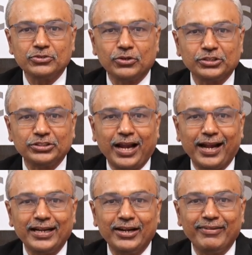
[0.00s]
So it
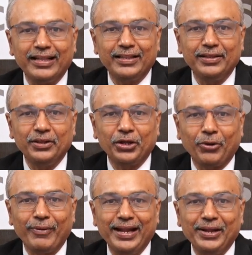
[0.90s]
started with
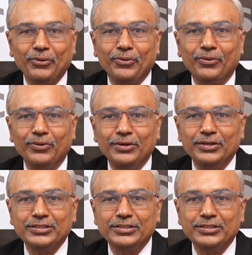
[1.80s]
queen to